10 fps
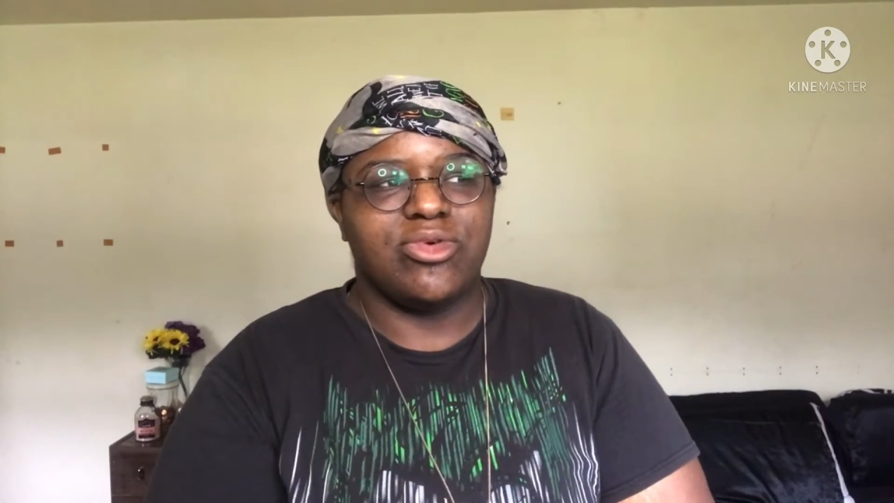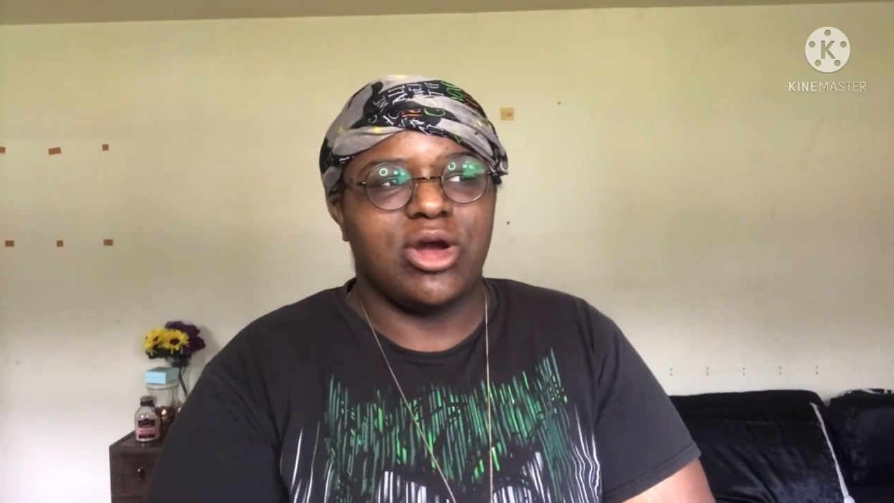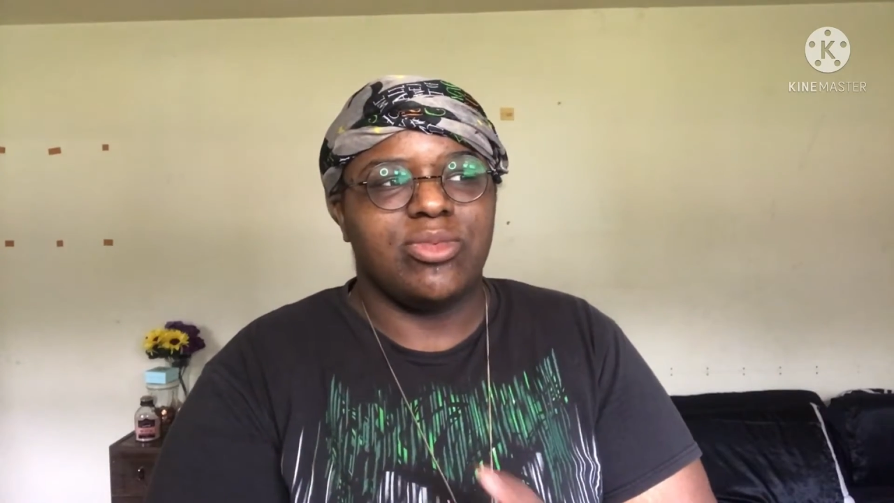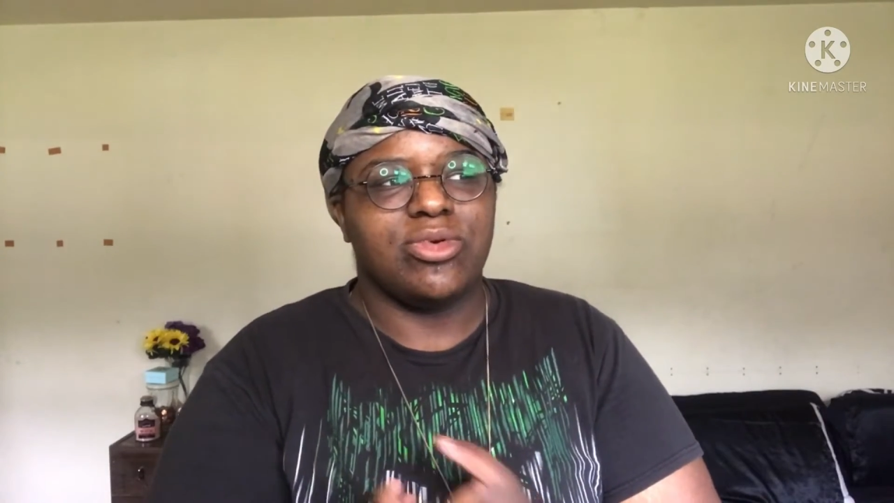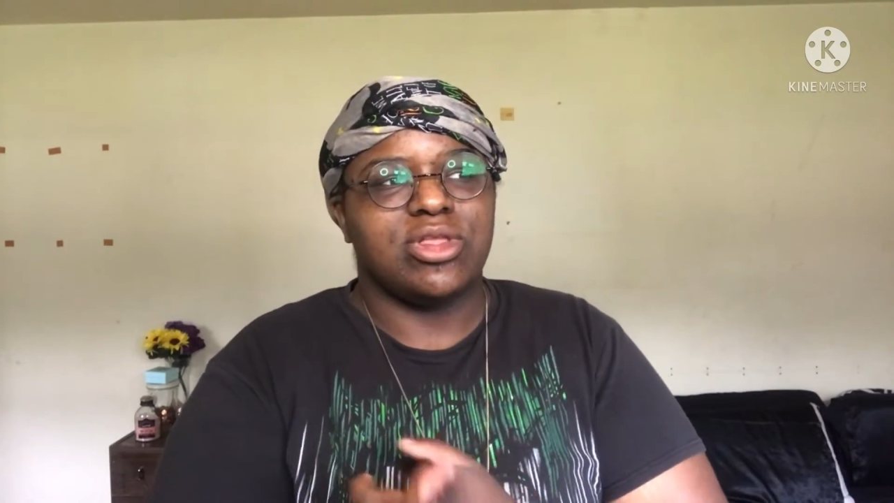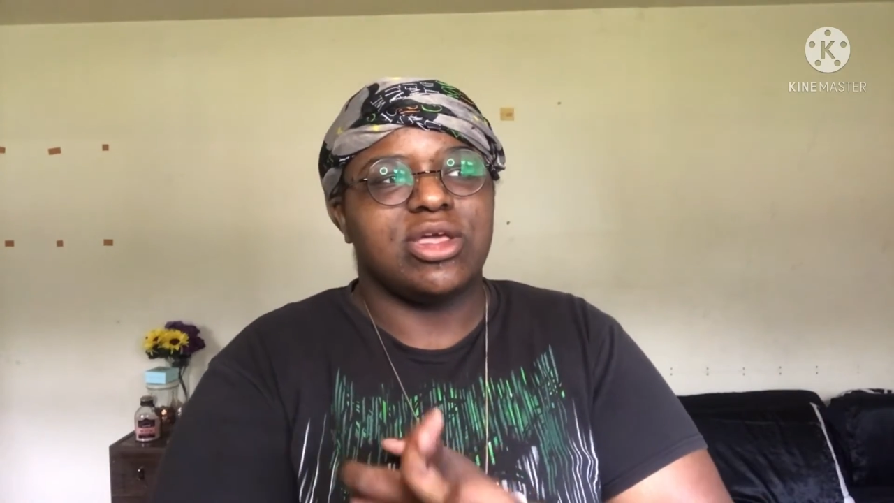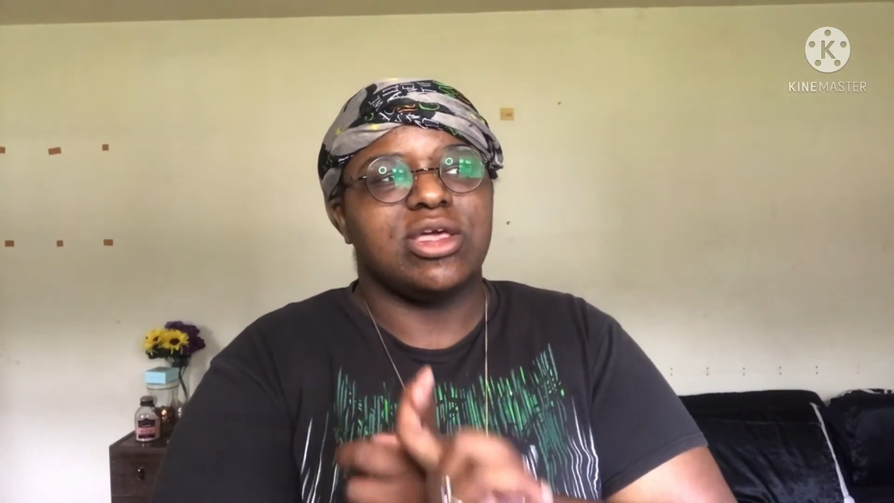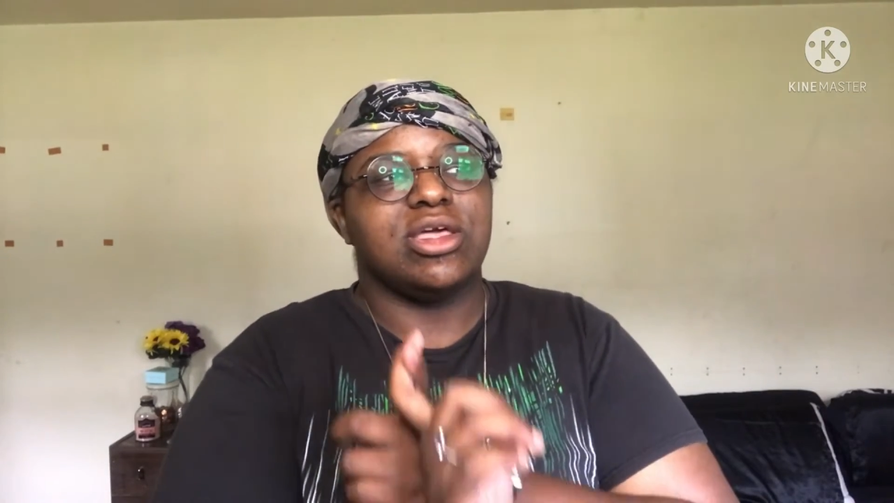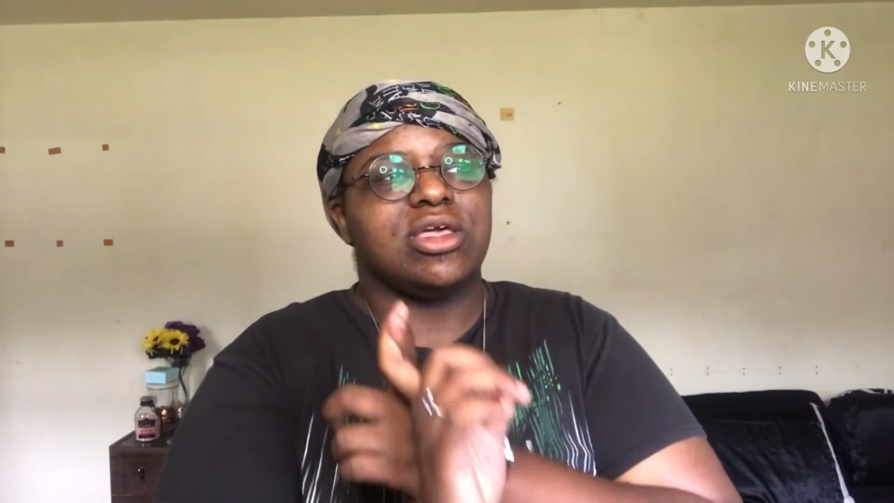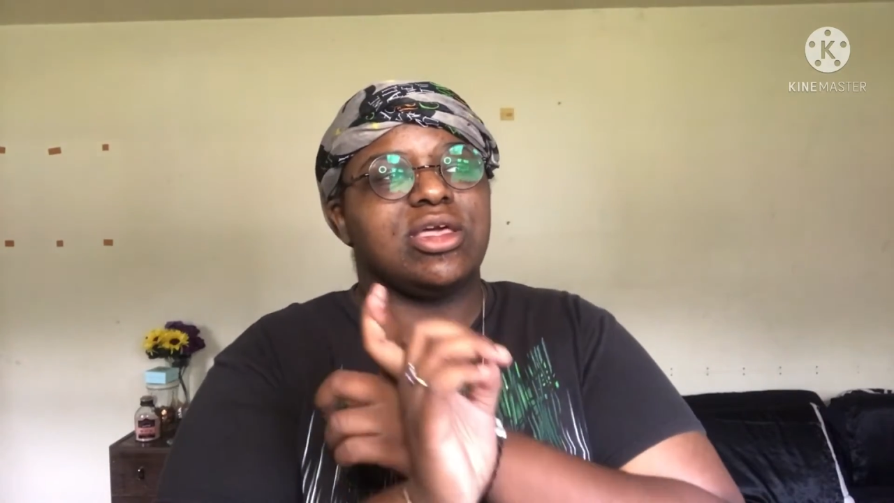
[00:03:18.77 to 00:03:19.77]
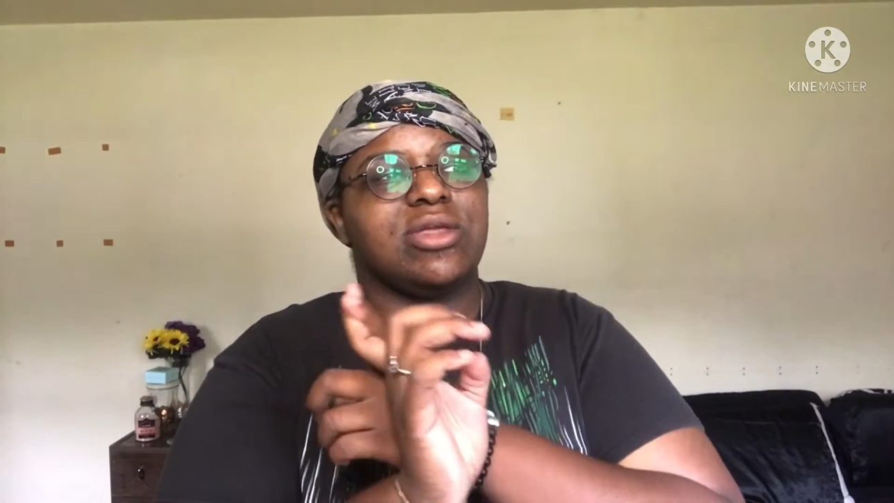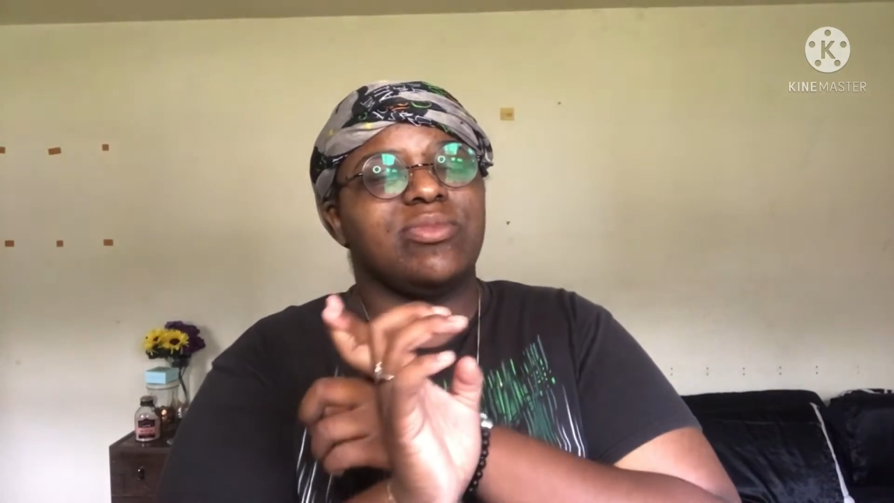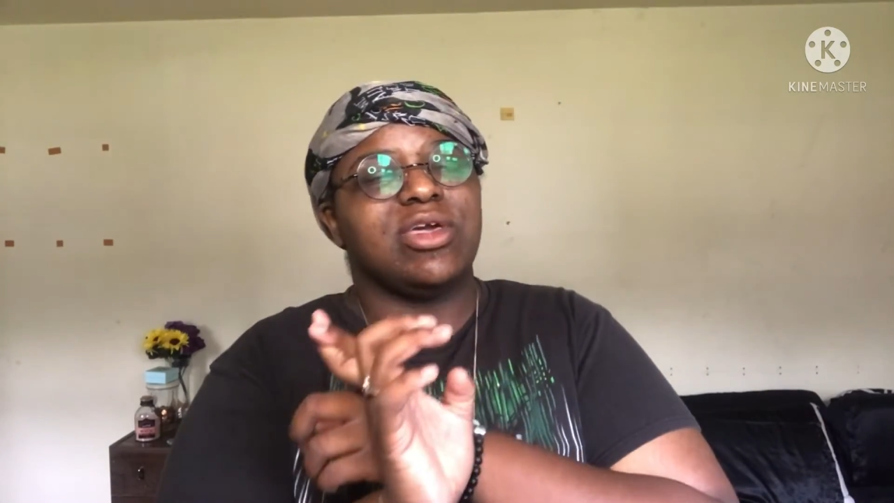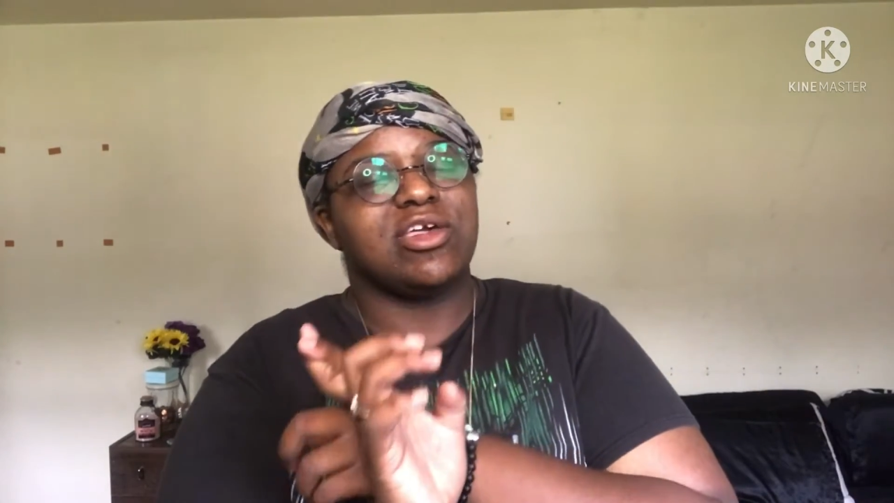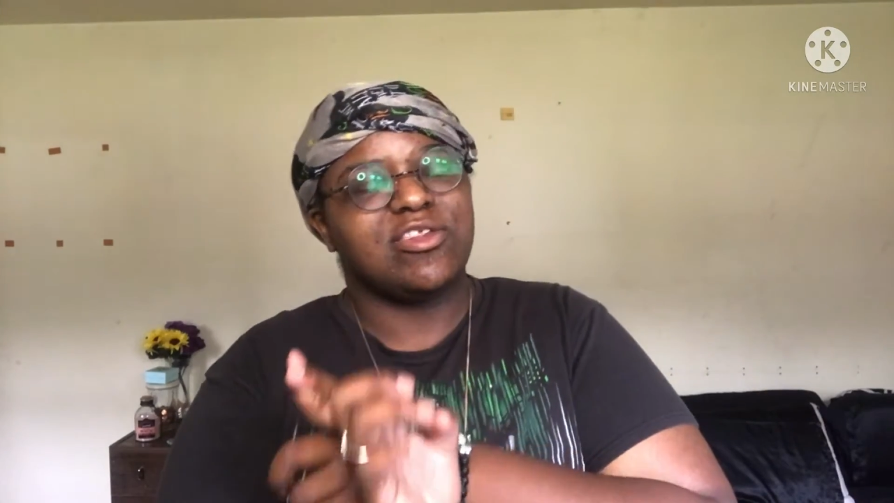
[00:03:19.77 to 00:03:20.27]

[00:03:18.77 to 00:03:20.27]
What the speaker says: properly, can be